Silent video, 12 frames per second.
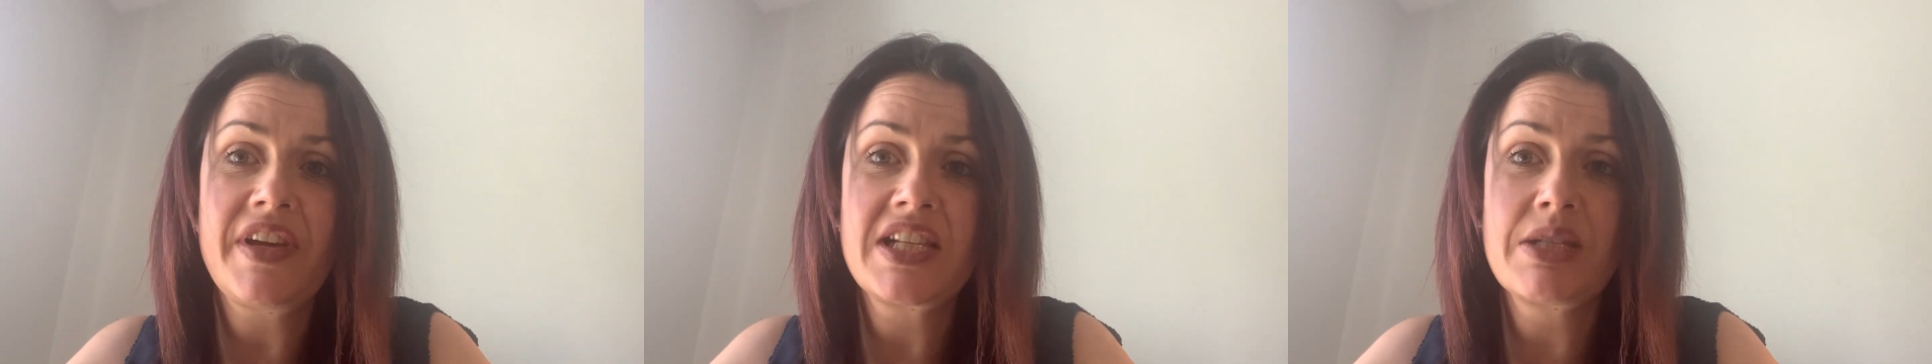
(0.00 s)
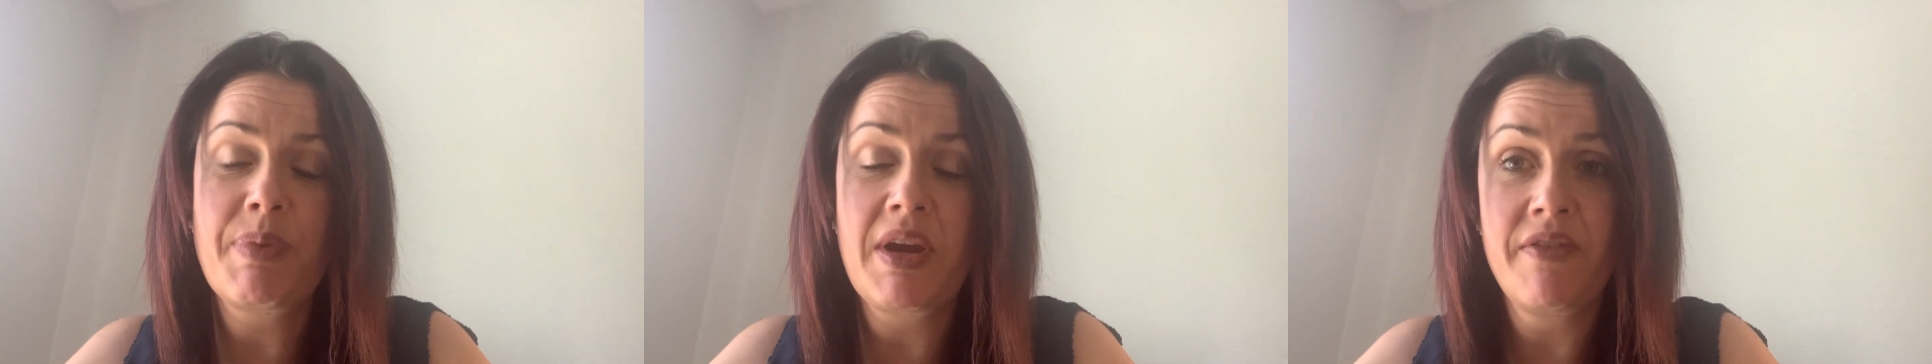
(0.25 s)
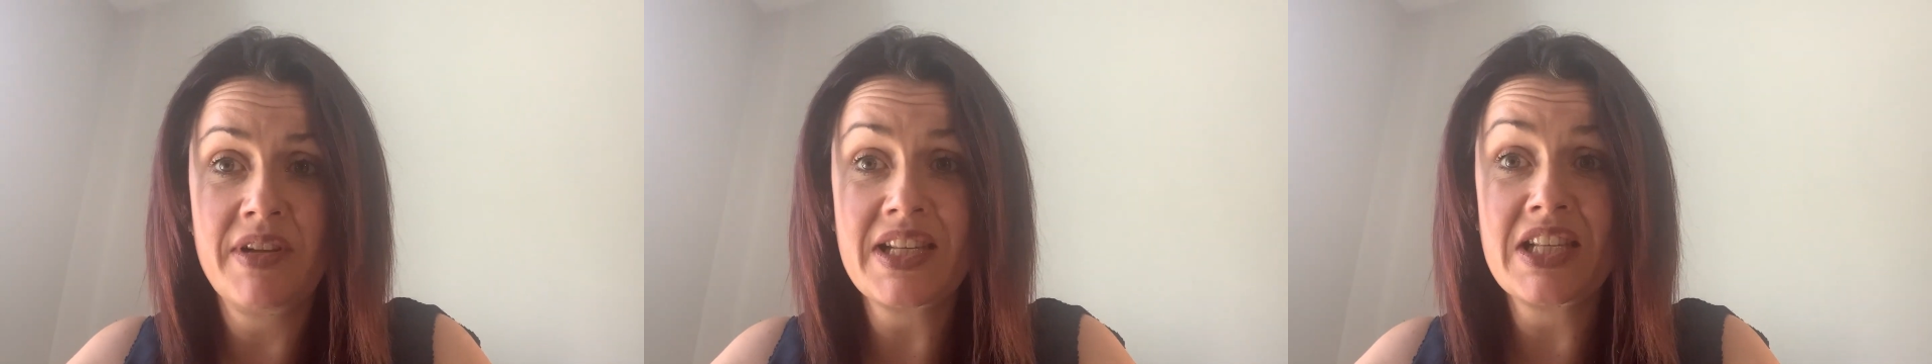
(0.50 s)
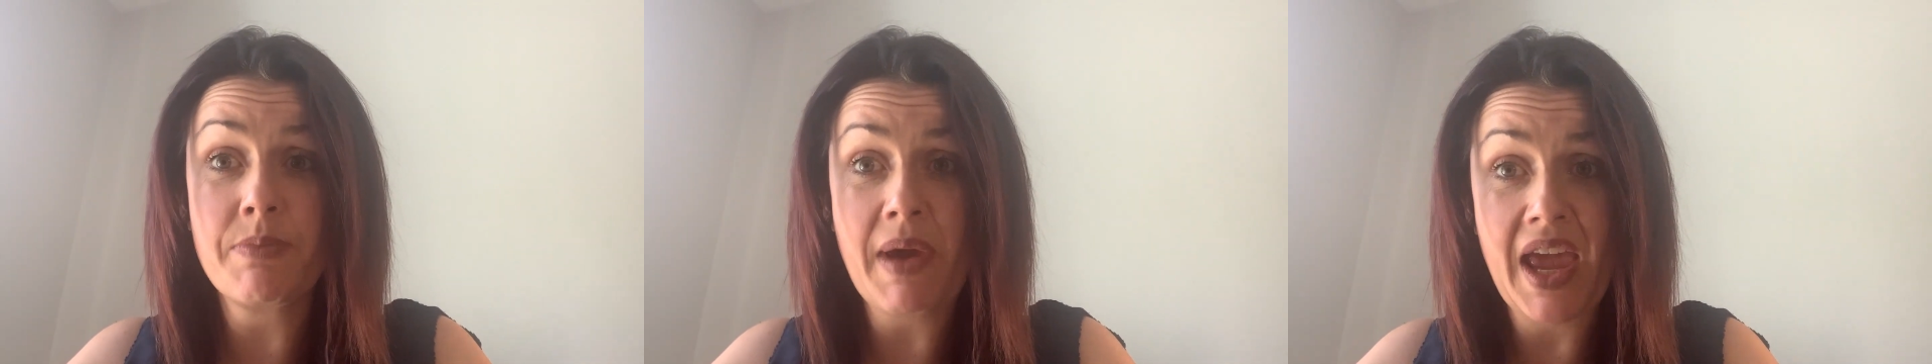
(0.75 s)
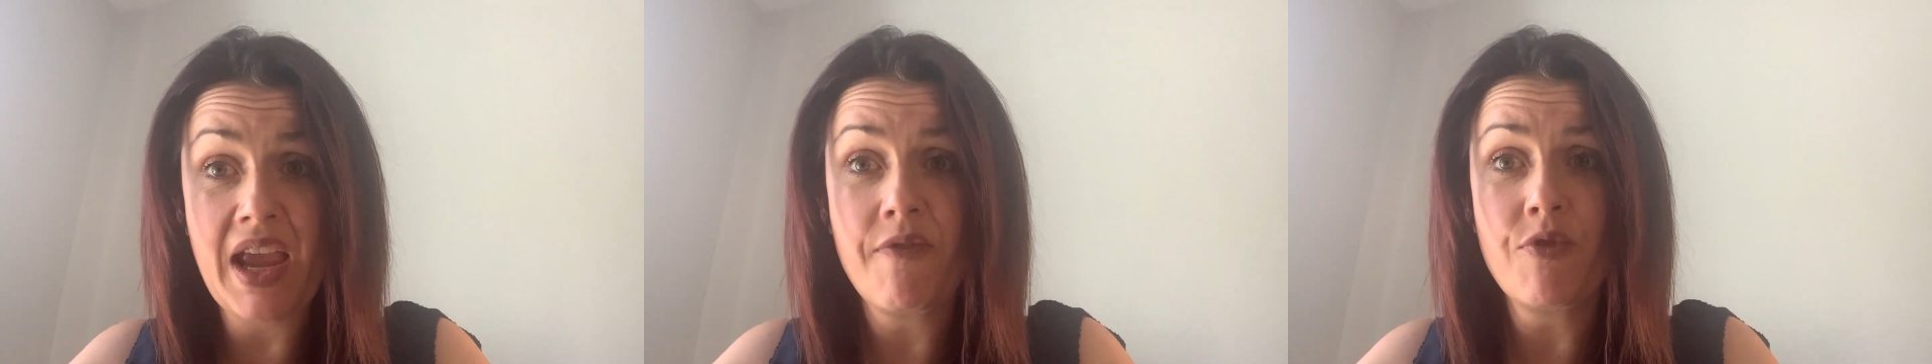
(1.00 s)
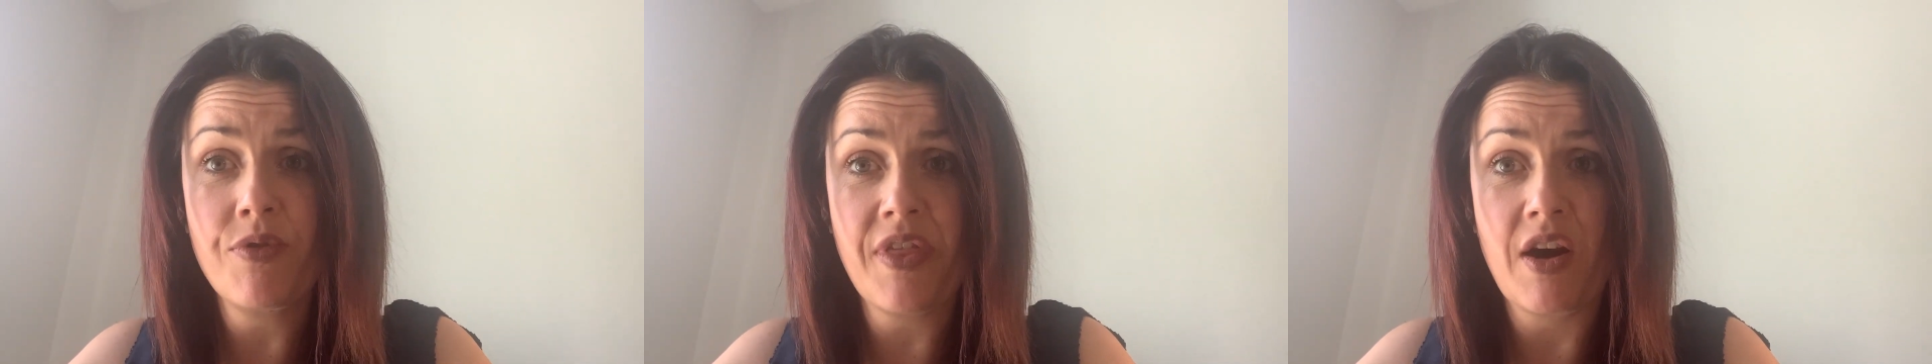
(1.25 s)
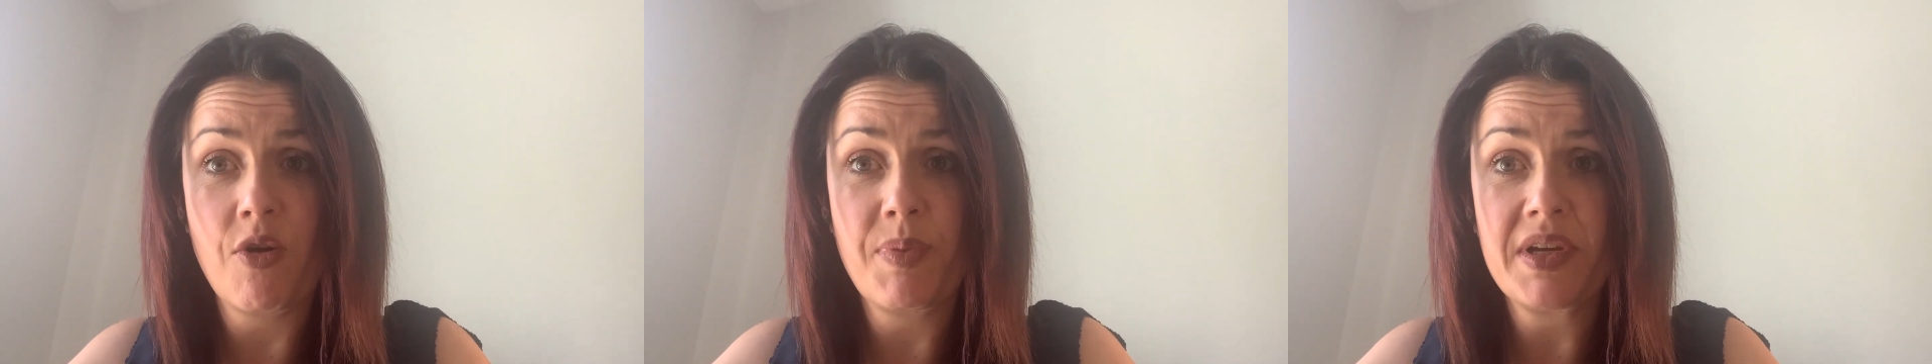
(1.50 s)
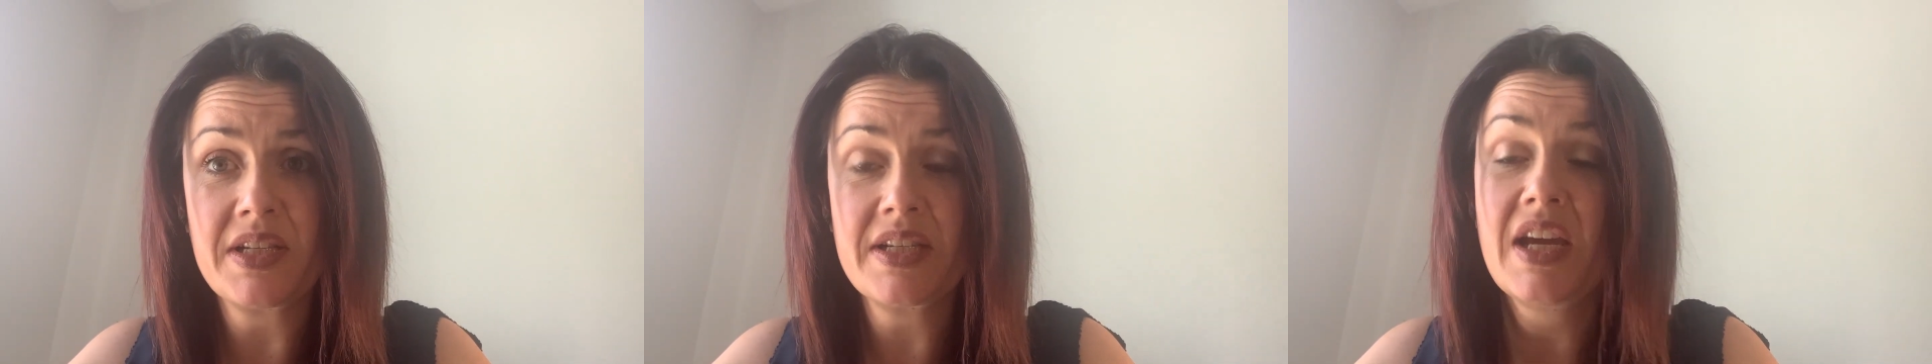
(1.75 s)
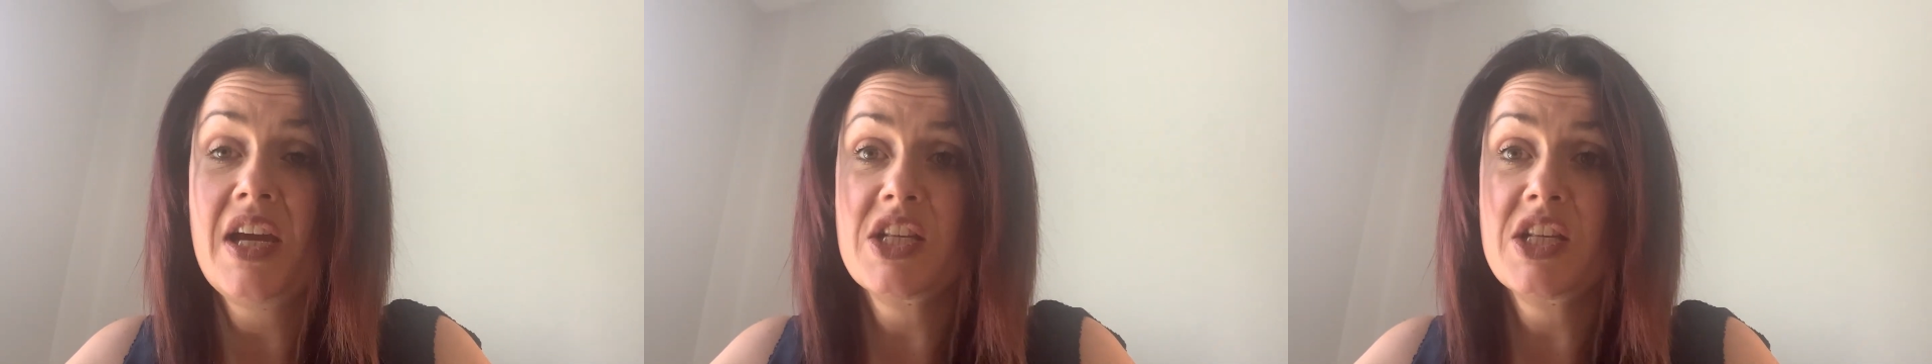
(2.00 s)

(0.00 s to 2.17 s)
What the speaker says: experience as a behavioural therapist